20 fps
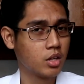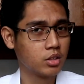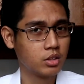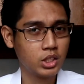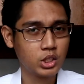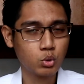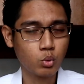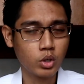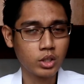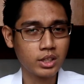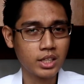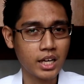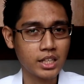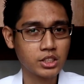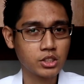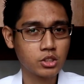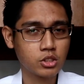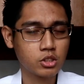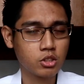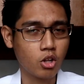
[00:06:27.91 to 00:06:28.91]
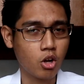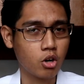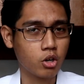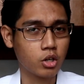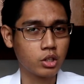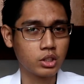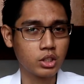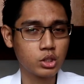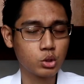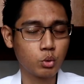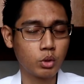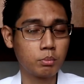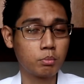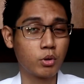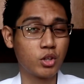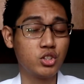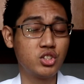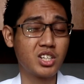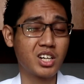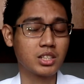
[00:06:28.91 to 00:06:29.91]
This one lasts longer, this one
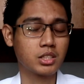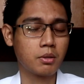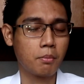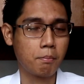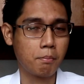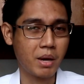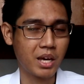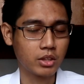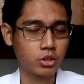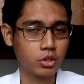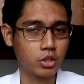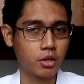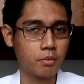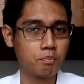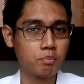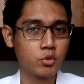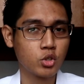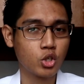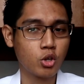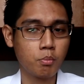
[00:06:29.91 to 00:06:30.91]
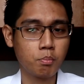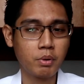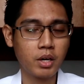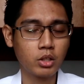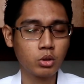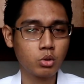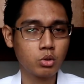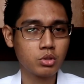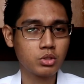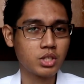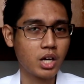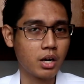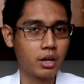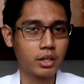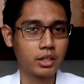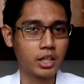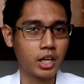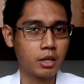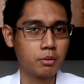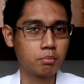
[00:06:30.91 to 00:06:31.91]
projects better compared to
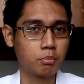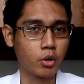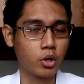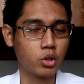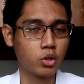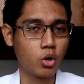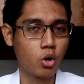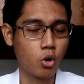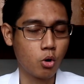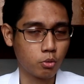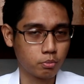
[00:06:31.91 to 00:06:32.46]
Zara 9.0.